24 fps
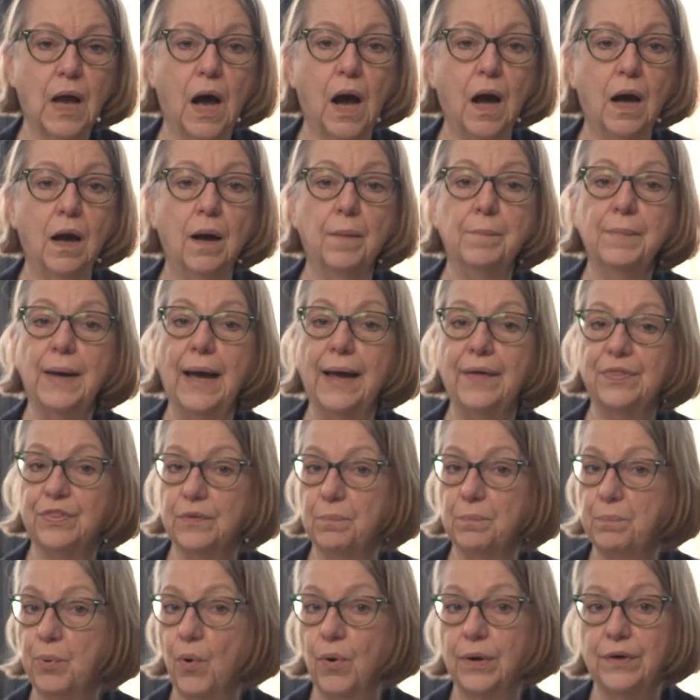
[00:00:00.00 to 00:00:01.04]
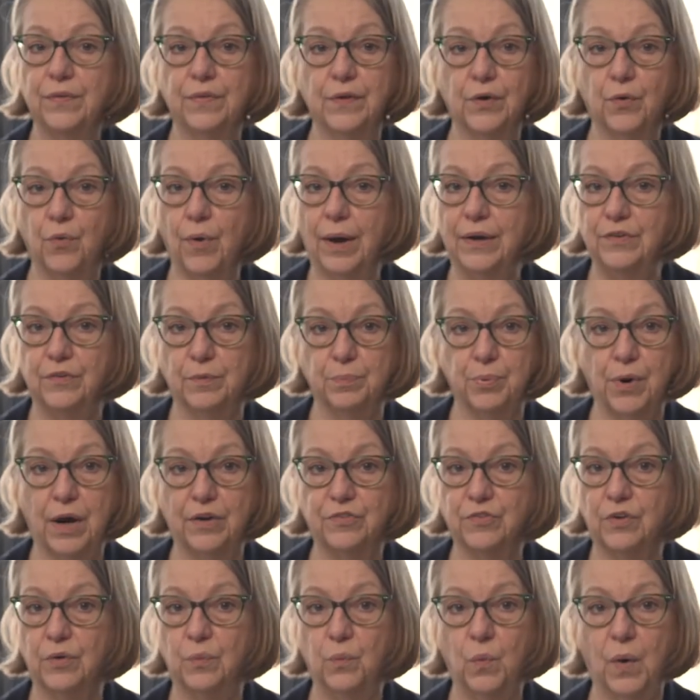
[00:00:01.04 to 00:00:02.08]
Um, at the point of the Great
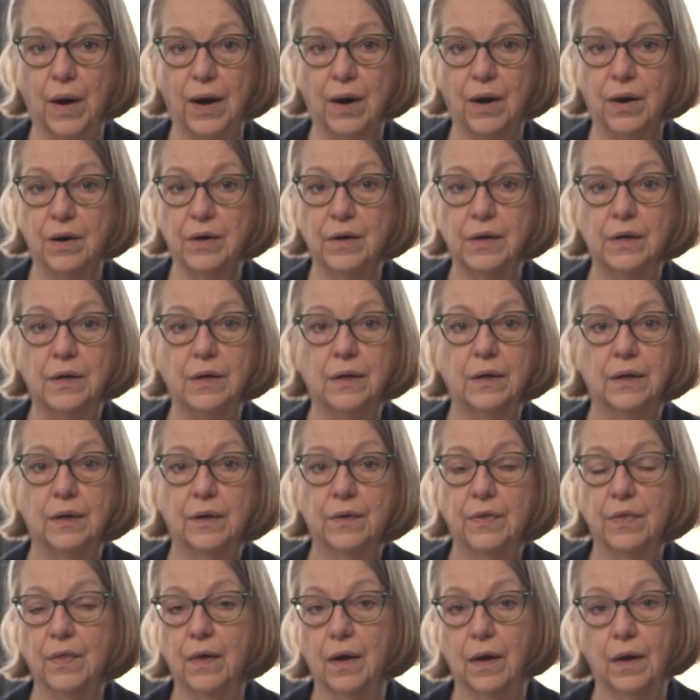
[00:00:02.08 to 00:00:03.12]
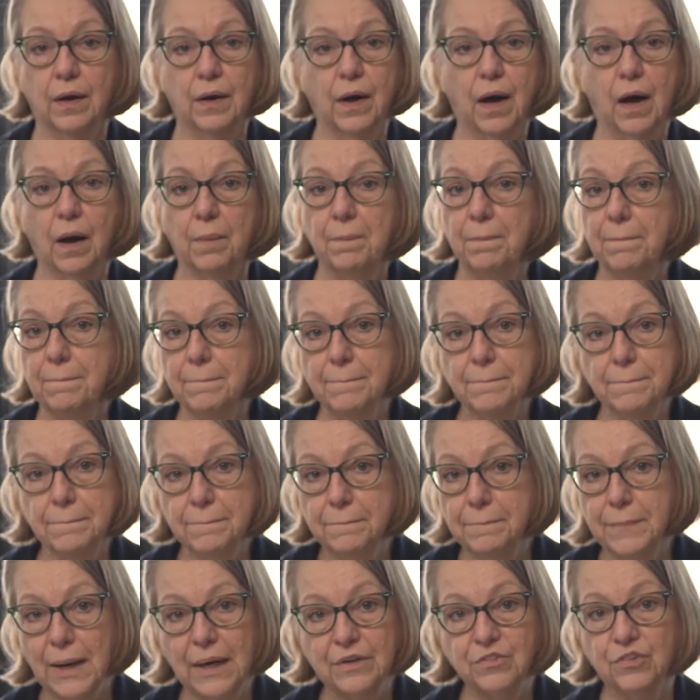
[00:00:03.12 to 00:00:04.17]
Depression, where uh, uh,
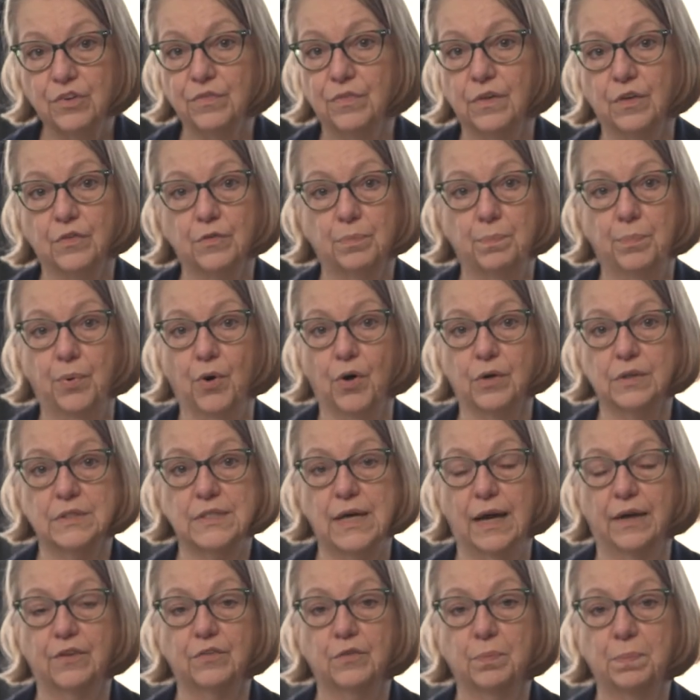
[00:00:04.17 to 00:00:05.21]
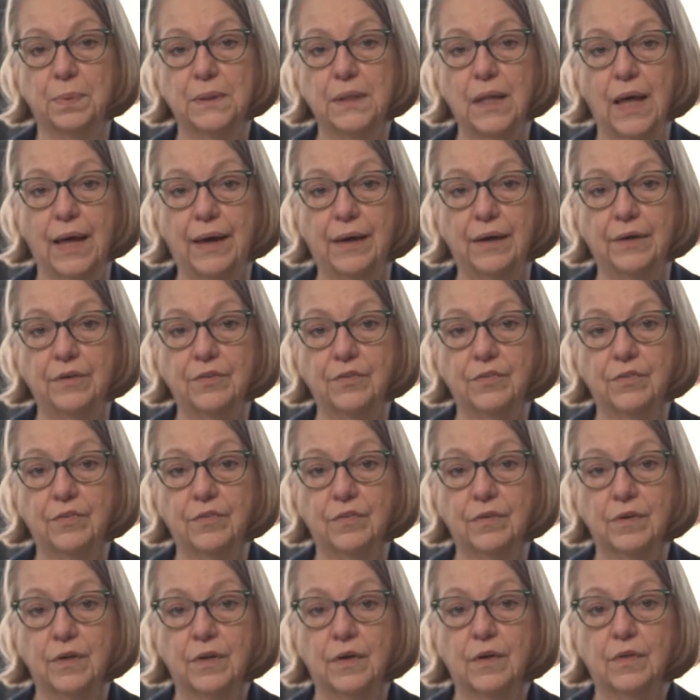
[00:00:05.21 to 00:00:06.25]
much of this book takes
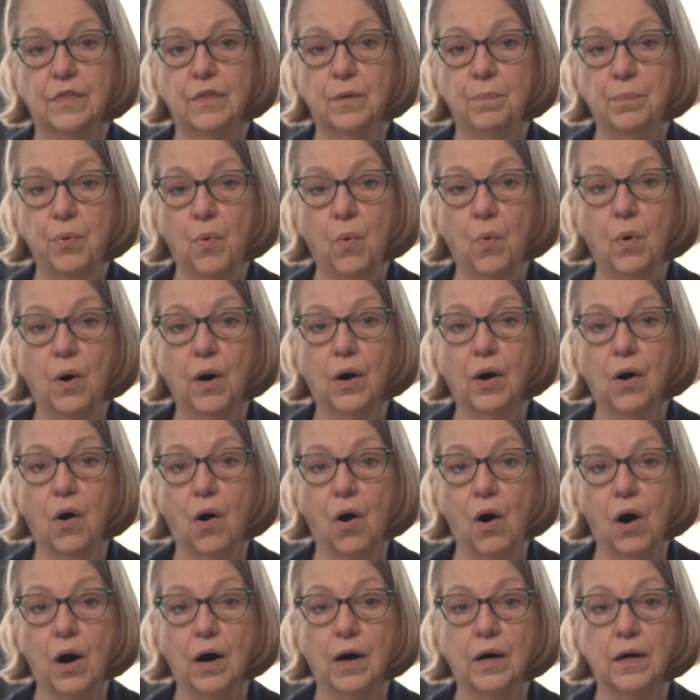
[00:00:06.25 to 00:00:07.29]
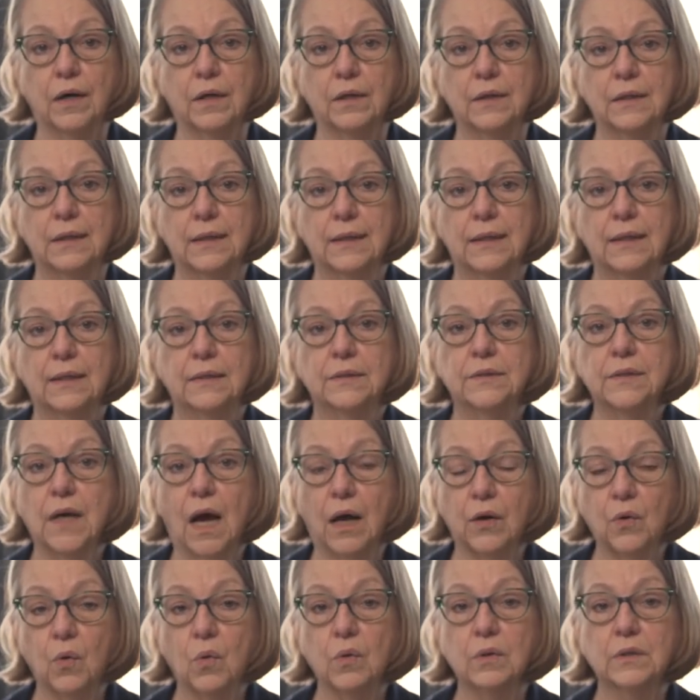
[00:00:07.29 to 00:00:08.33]
place, the poor are
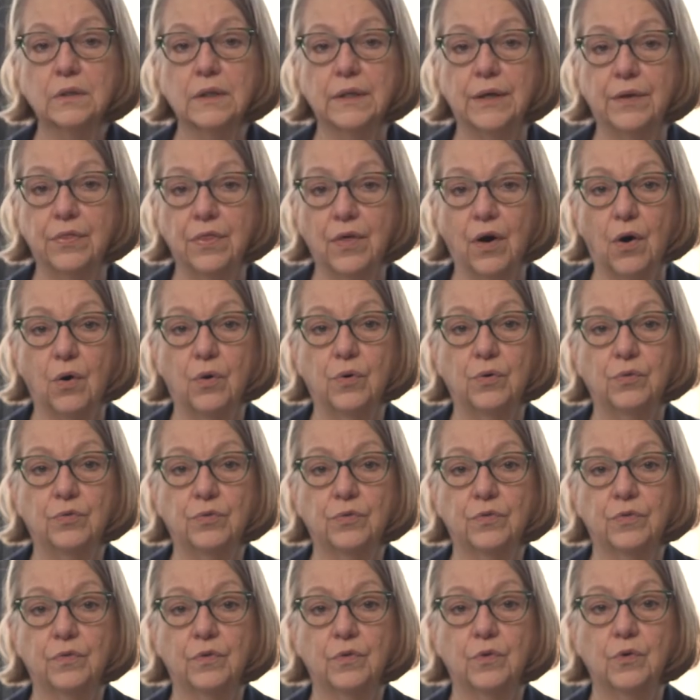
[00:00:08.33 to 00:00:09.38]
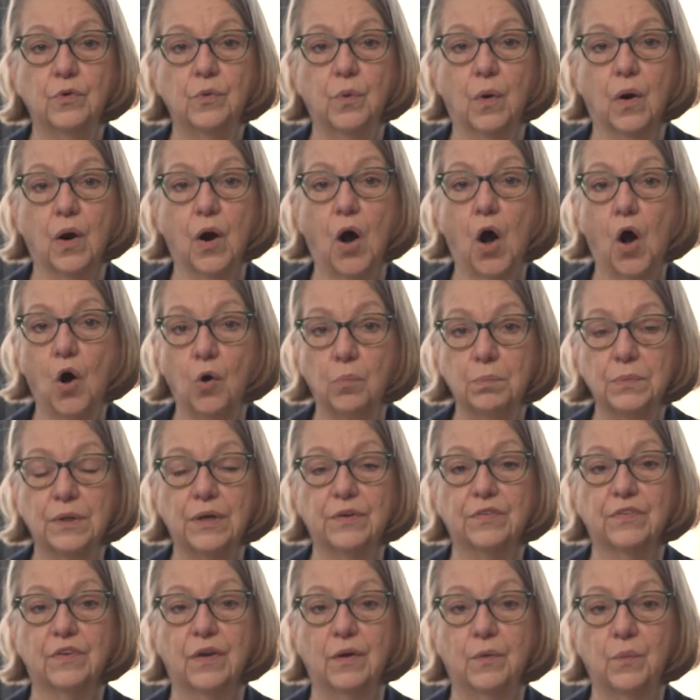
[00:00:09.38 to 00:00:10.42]
not only those who are
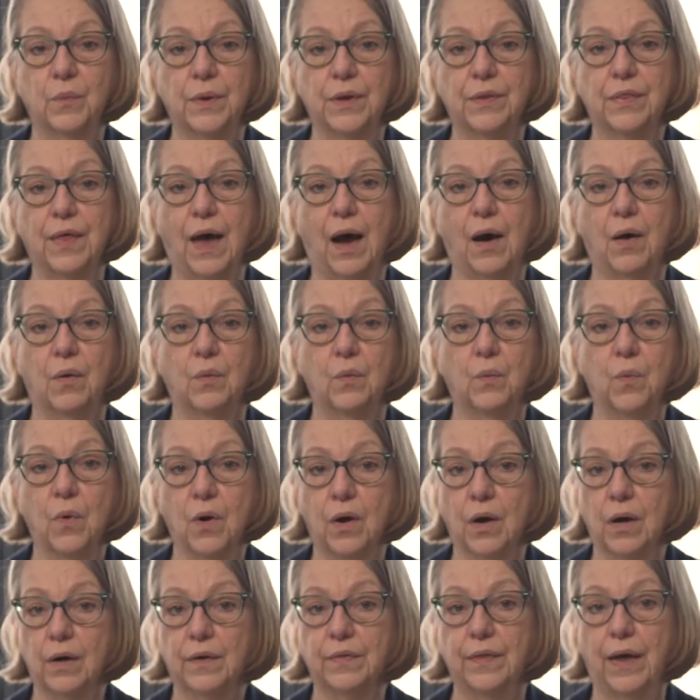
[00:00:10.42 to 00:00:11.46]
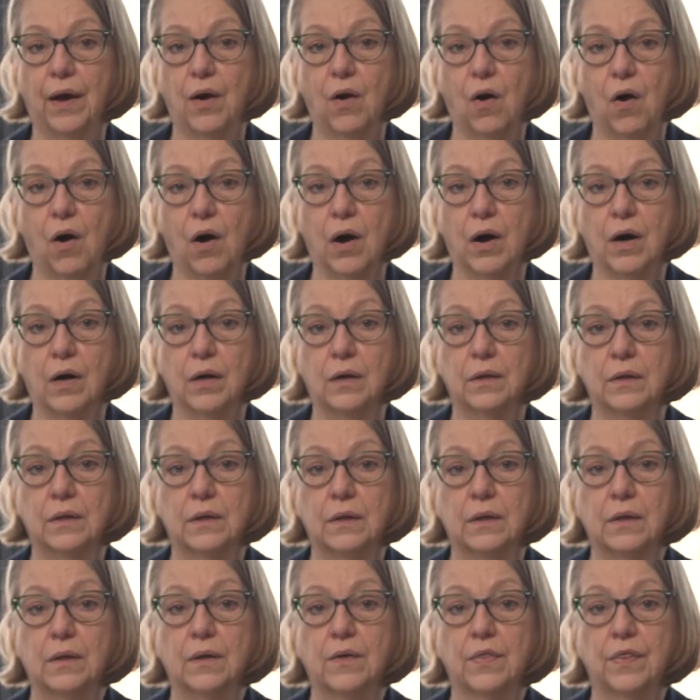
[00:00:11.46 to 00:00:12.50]
homeless and without work, they are
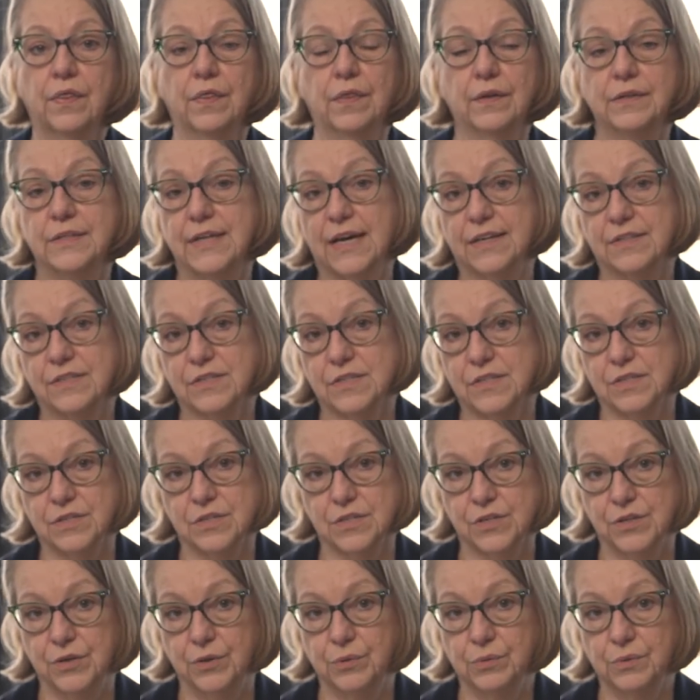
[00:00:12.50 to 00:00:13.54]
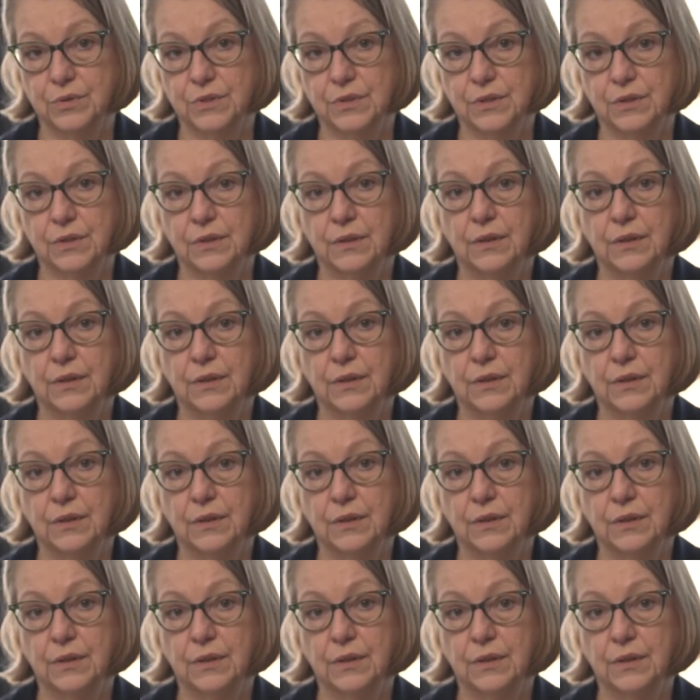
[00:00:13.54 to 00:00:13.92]
the destitute.